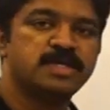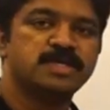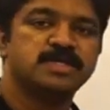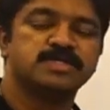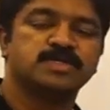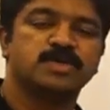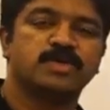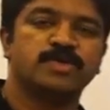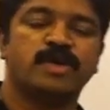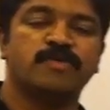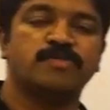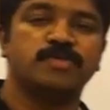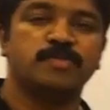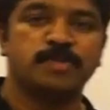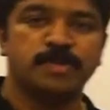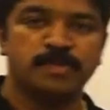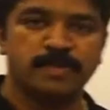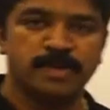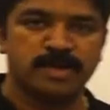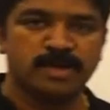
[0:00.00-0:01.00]
So you have to
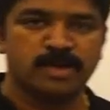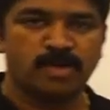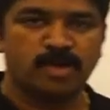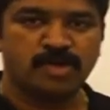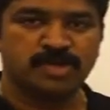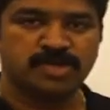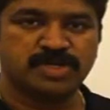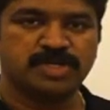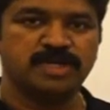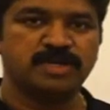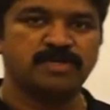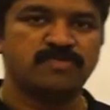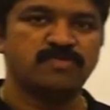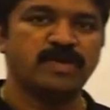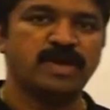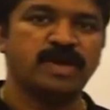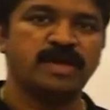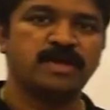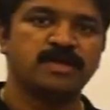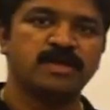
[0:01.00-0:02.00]
prepare a cost sheet
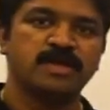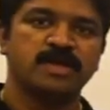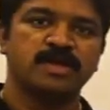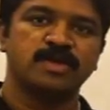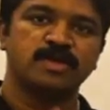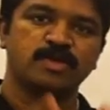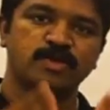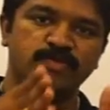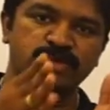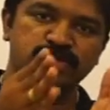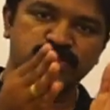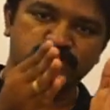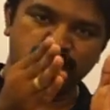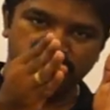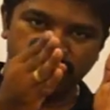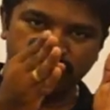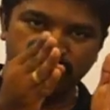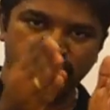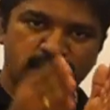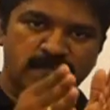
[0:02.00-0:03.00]
where you
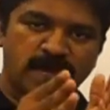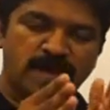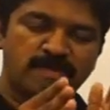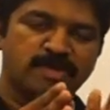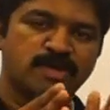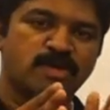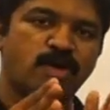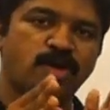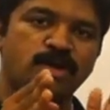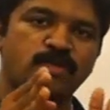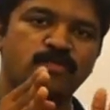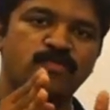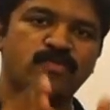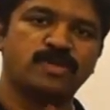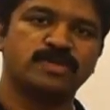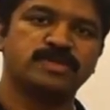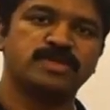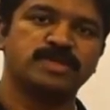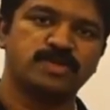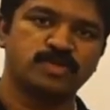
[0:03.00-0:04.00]
will have a column
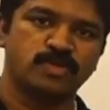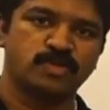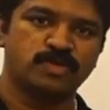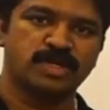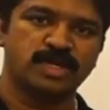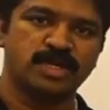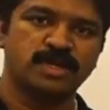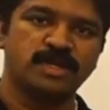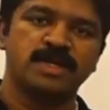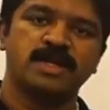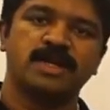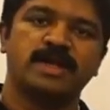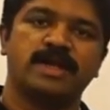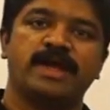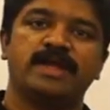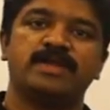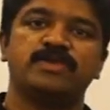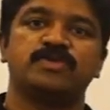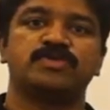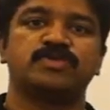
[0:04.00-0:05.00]
for the total,
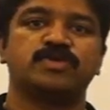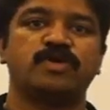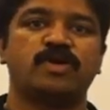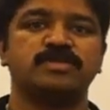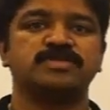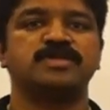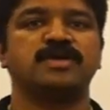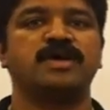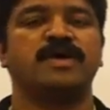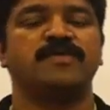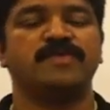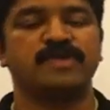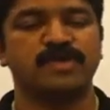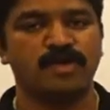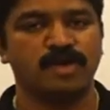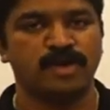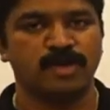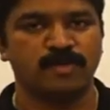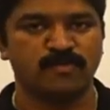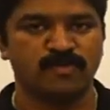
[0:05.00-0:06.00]
and you should also have a
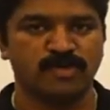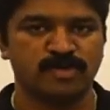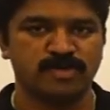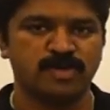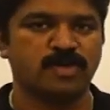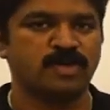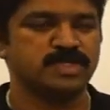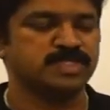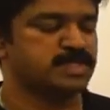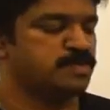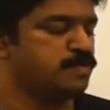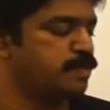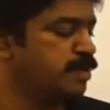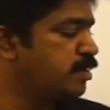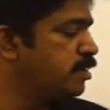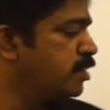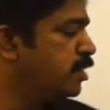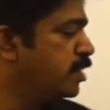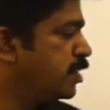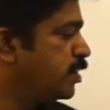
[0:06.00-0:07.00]
column for cost
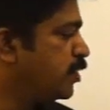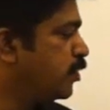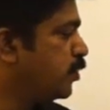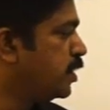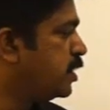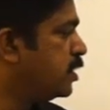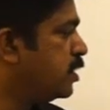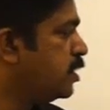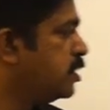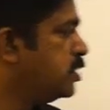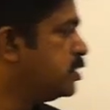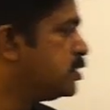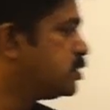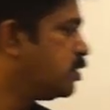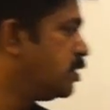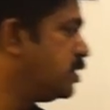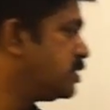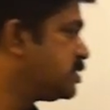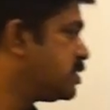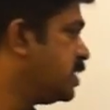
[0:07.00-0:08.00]
per unit.
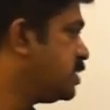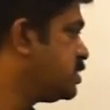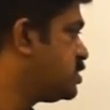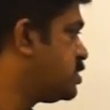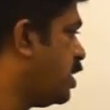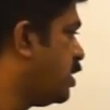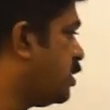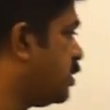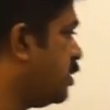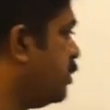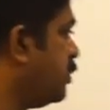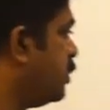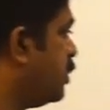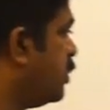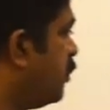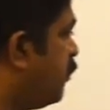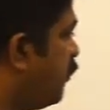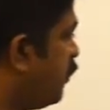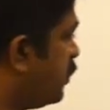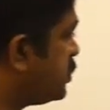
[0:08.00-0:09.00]
So let's get started.
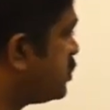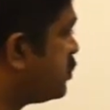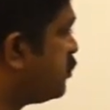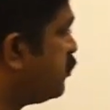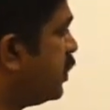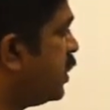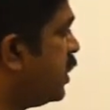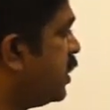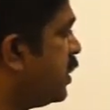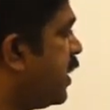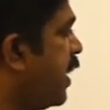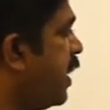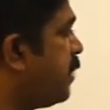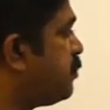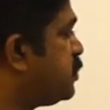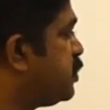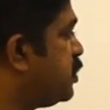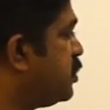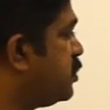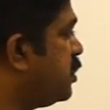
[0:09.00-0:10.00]
First we can
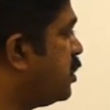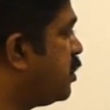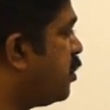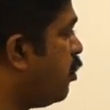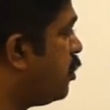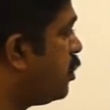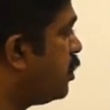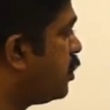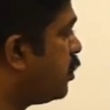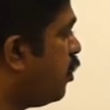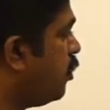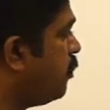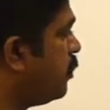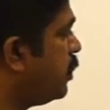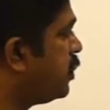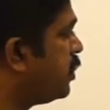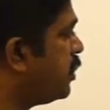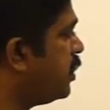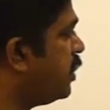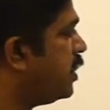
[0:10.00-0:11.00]
capture the raw
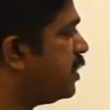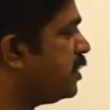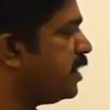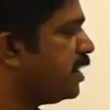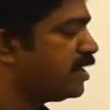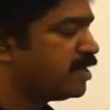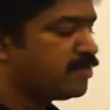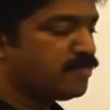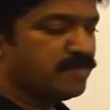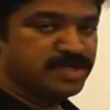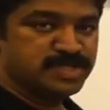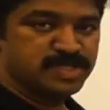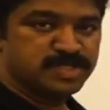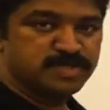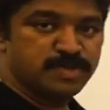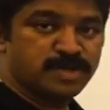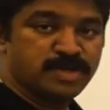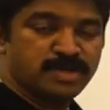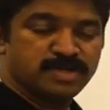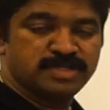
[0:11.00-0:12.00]
material and direct wages
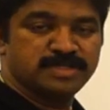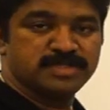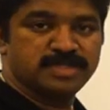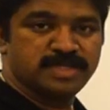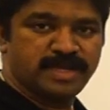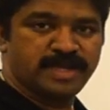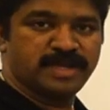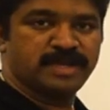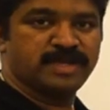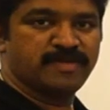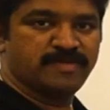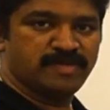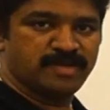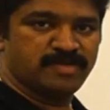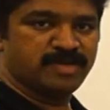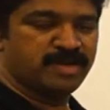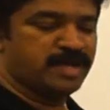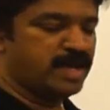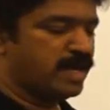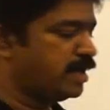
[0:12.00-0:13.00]
because they are
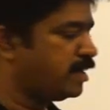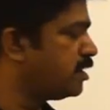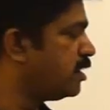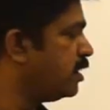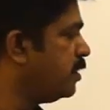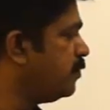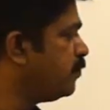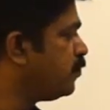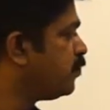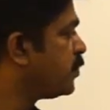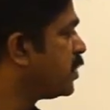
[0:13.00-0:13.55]
given directly,